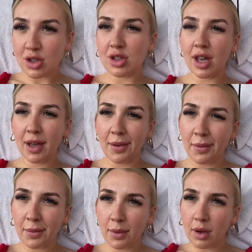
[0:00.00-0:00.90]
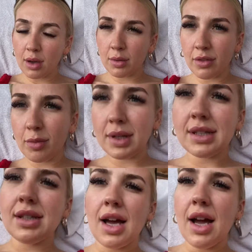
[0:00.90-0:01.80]
So we've
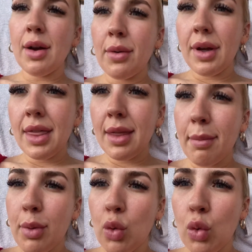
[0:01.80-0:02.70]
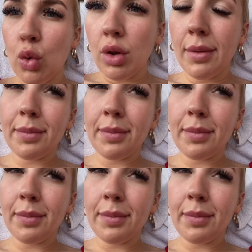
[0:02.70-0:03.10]
been out in the pool.